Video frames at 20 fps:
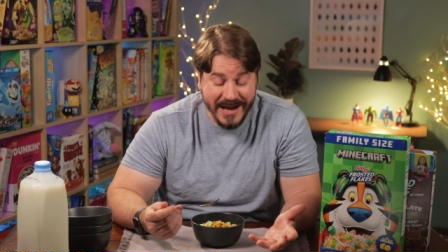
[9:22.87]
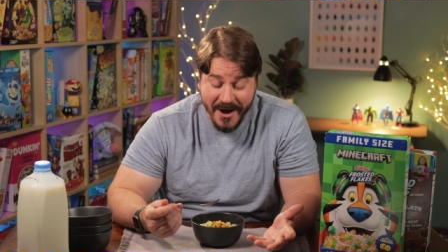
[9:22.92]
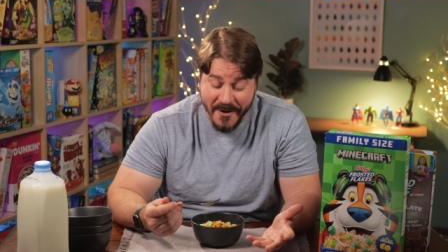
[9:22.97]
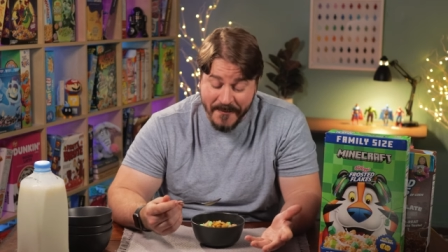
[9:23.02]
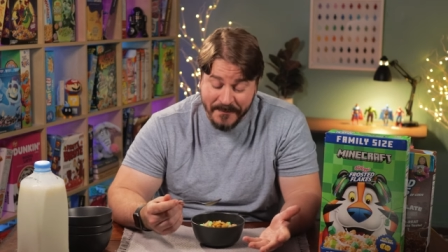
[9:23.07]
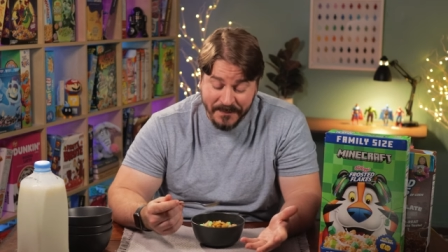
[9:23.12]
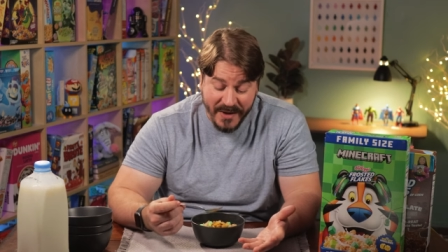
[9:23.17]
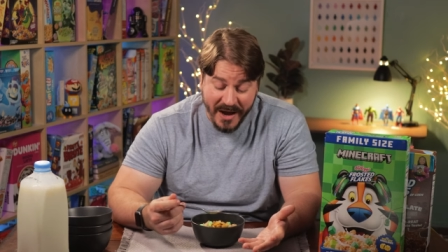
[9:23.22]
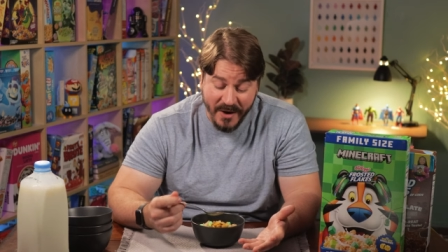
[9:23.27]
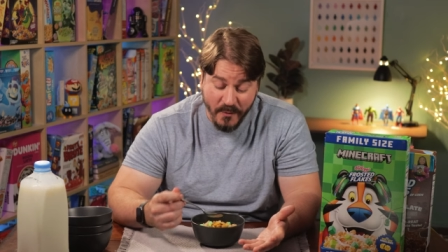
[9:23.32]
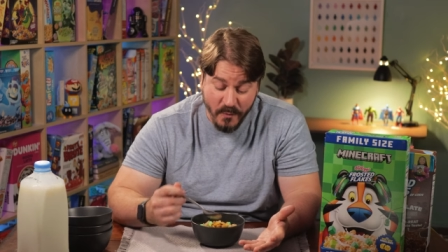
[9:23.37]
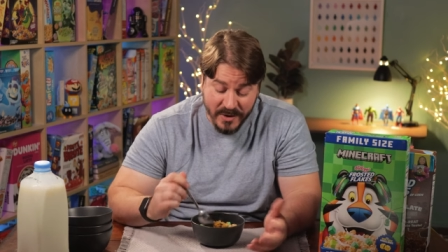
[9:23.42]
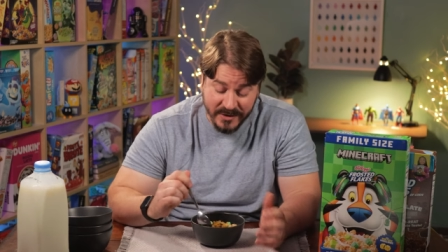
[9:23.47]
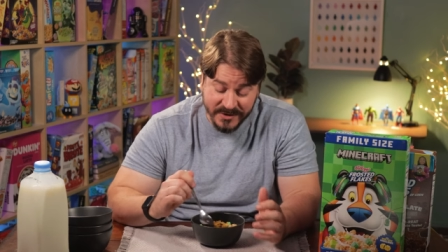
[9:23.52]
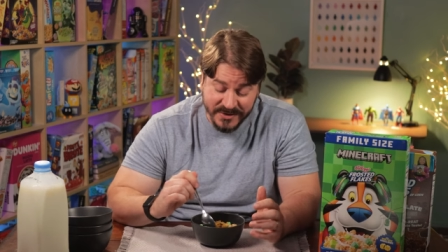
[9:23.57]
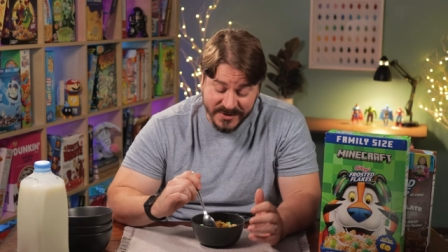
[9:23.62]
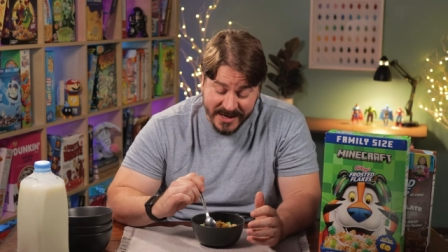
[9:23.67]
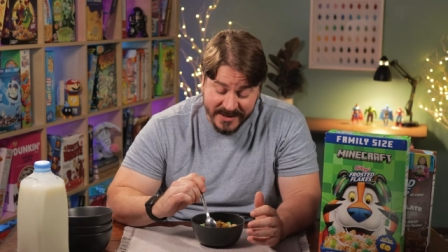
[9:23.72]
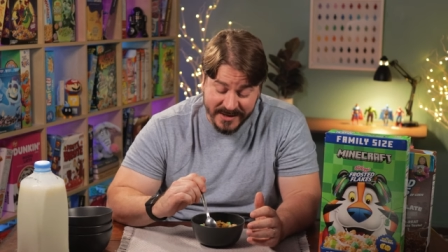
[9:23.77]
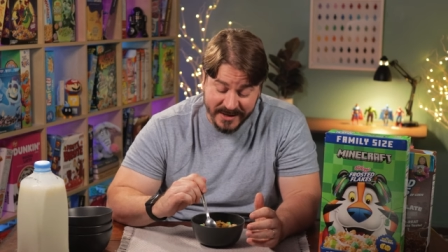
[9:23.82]
Now, I
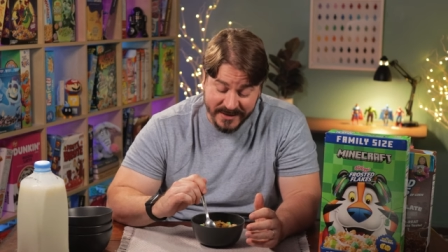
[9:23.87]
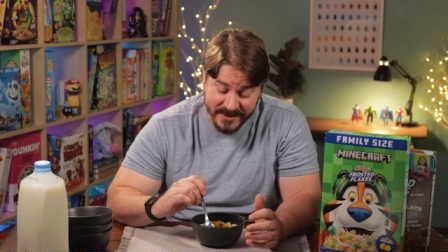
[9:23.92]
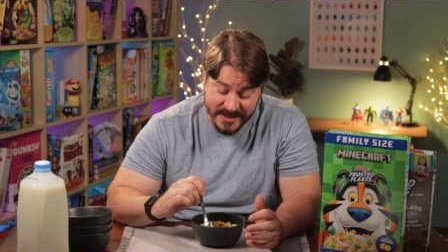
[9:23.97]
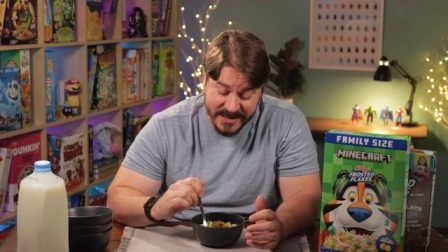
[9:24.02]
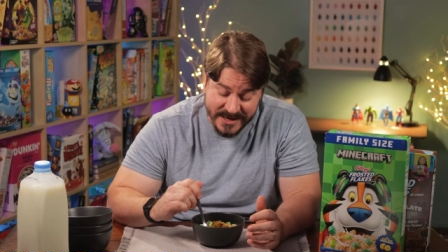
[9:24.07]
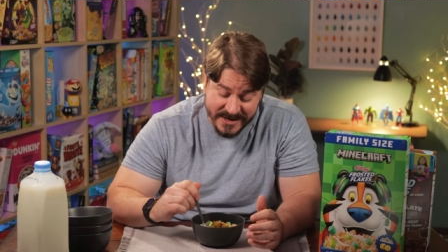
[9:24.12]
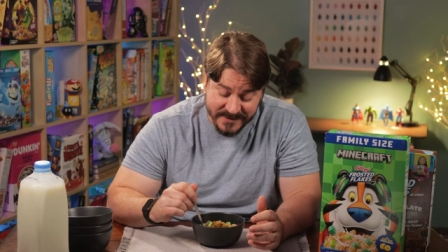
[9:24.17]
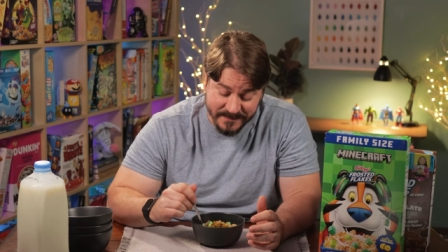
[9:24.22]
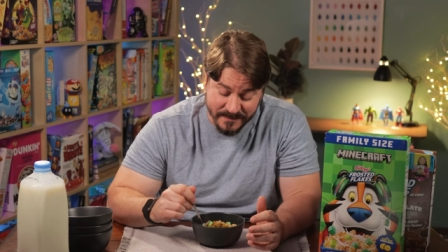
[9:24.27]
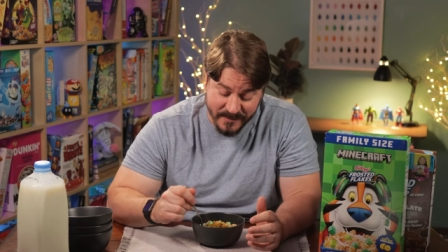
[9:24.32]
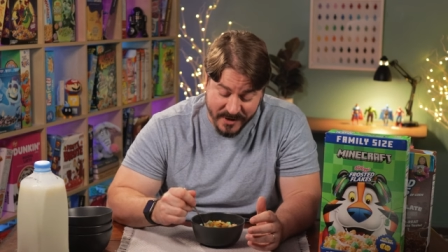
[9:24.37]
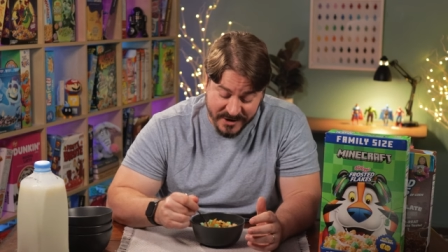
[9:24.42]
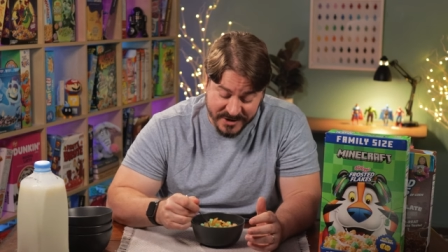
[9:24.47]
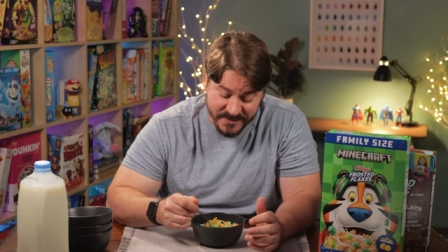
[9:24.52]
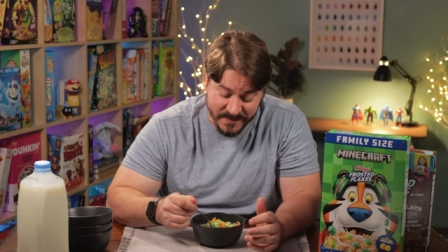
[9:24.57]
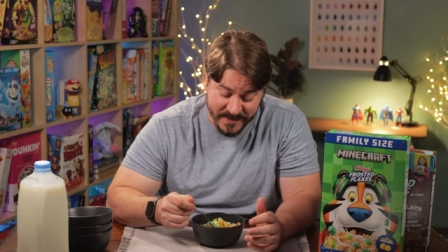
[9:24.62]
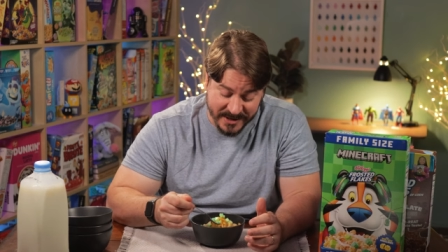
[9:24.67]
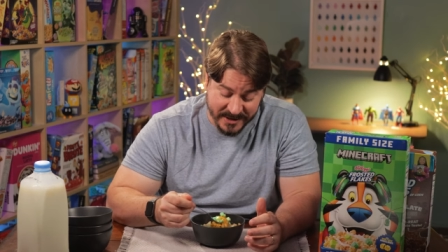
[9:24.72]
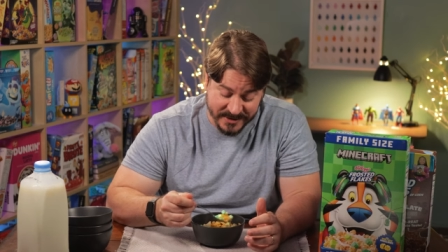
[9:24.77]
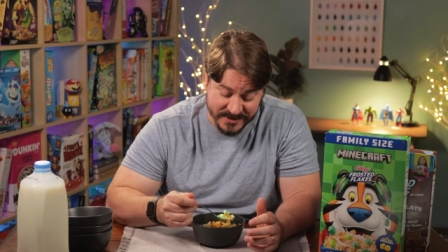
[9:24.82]
will say that these
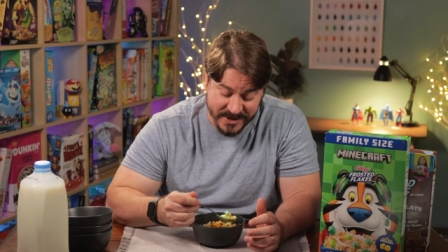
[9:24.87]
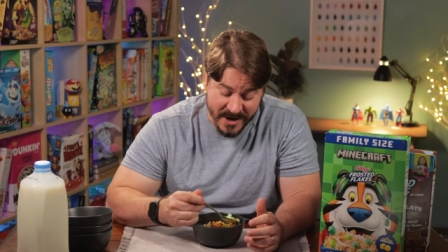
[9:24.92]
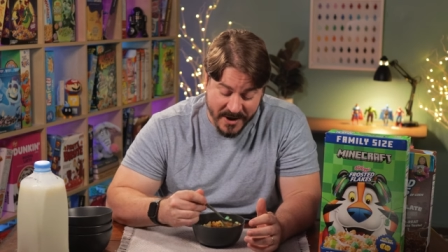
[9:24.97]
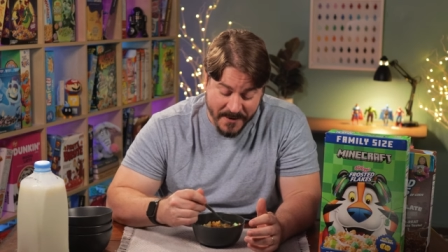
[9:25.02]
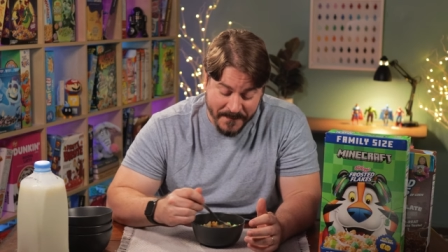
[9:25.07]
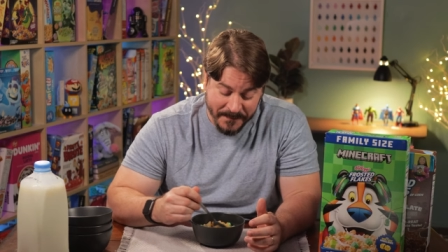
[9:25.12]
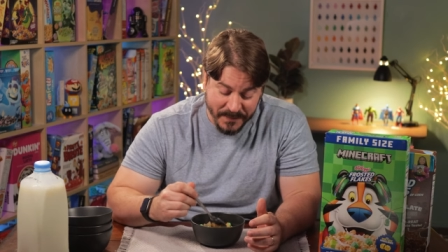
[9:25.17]
marshmallows